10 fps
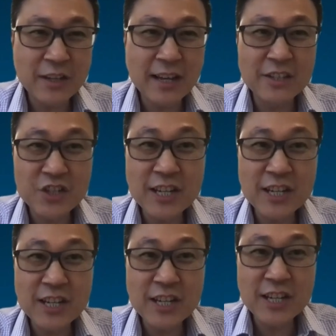
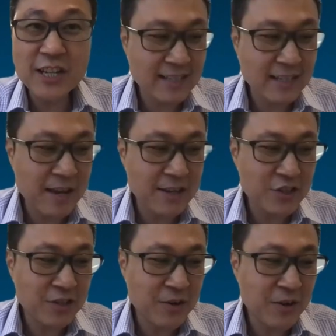agility, as I
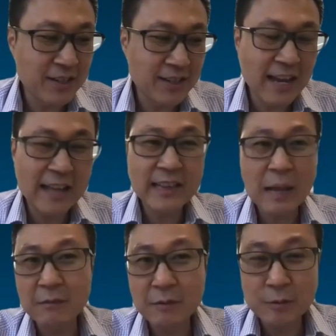mentioned earlier,
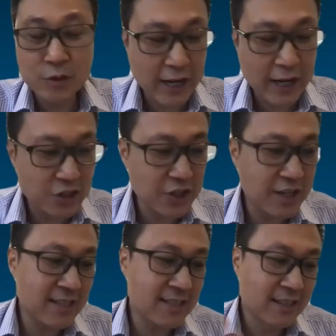adaptive to
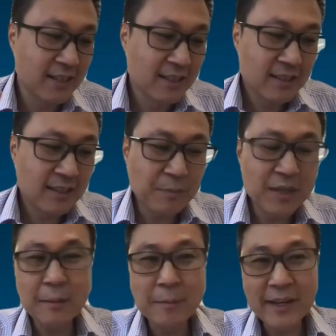changes,
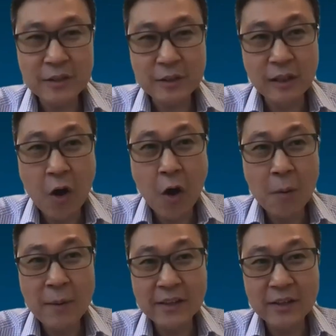becoming the
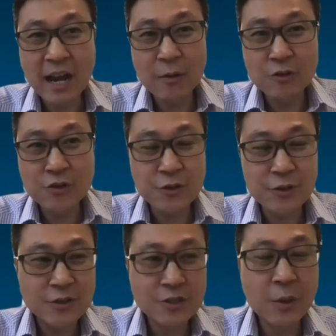norm and the
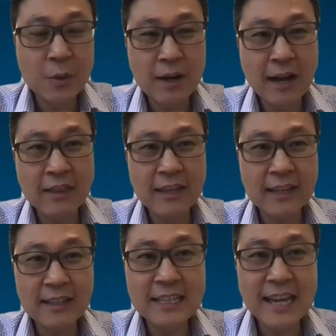culture. So I
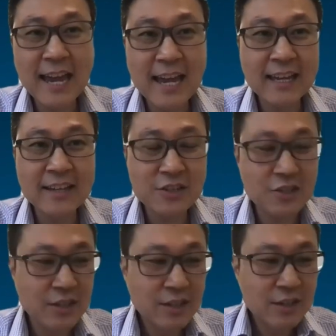think EA
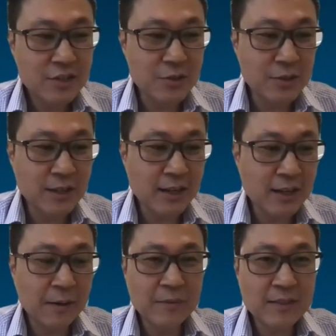should
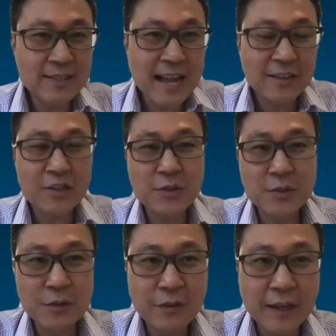start
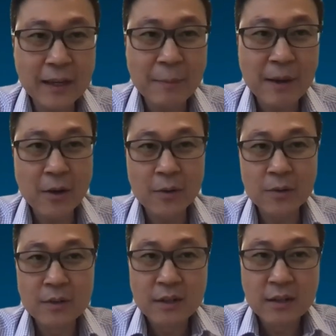to think
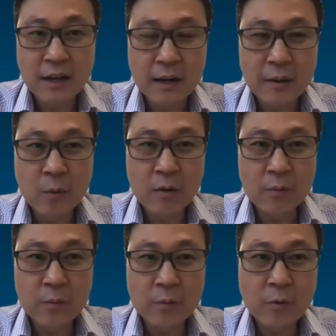about
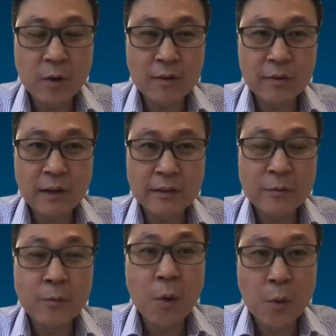what are
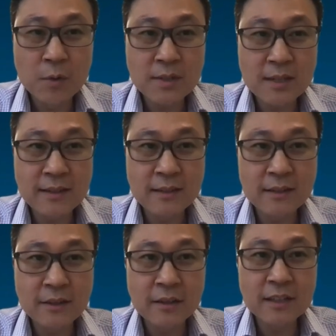the roles
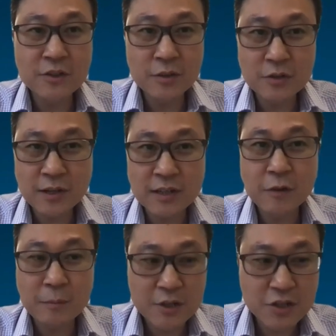in the digital
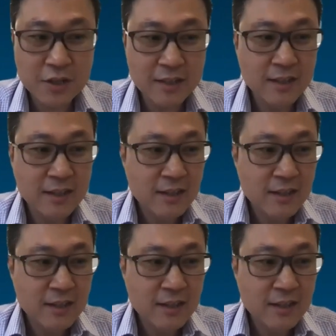transformation,